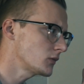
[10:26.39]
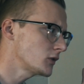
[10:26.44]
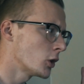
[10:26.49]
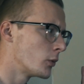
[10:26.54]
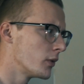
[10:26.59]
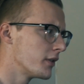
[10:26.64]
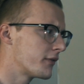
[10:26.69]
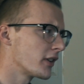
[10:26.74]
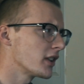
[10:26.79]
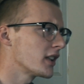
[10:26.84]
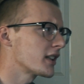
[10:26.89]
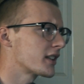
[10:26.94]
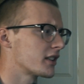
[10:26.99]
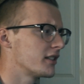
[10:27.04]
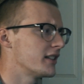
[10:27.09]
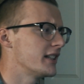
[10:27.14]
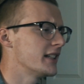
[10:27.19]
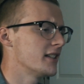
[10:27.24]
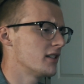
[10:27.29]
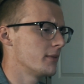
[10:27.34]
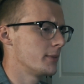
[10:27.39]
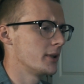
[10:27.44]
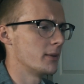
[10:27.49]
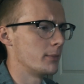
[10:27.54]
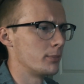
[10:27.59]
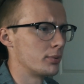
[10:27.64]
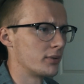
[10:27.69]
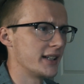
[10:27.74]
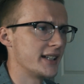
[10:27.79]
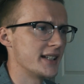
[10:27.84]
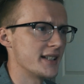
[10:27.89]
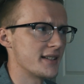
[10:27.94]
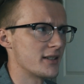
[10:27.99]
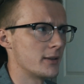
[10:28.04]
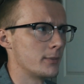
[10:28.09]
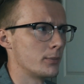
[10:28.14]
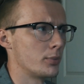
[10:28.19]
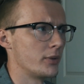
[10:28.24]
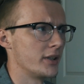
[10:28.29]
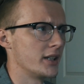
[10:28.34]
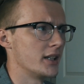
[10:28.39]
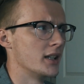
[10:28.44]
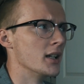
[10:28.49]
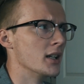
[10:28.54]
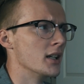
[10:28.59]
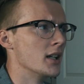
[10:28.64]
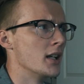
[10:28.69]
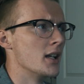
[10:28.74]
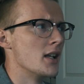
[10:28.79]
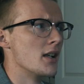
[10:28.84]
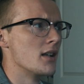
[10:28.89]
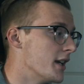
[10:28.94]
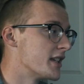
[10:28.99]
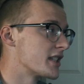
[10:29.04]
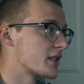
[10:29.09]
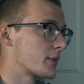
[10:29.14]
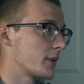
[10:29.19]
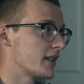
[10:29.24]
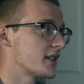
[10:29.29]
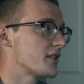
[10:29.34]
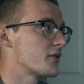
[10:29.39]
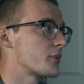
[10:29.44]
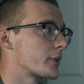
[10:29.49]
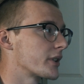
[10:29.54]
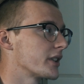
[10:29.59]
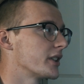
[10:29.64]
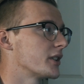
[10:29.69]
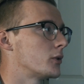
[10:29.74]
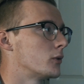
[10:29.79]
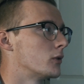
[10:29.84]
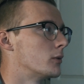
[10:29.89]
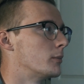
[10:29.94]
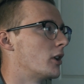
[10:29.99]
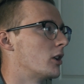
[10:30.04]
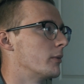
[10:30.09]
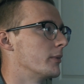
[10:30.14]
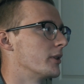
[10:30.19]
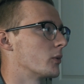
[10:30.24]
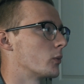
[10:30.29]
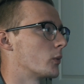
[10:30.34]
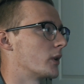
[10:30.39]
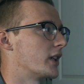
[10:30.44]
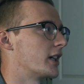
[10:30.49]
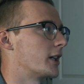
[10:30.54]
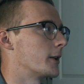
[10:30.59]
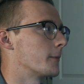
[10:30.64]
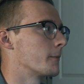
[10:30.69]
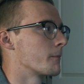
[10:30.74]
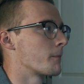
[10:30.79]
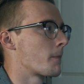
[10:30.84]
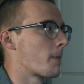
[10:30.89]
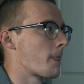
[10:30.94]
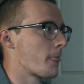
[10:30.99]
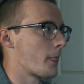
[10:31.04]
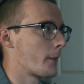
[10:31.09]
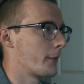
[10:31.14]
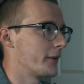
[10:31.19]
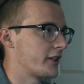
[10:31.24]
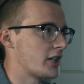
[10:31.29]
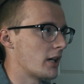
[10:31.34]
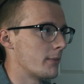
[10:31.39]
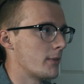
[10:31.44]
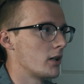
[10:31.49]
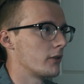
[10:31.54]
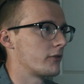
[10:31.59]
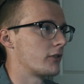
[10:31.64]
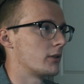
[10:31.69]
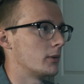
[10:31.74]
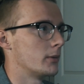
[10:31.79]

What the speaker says: We felt like there needed to be a break at some point. So we had this really cool moment where we come out from a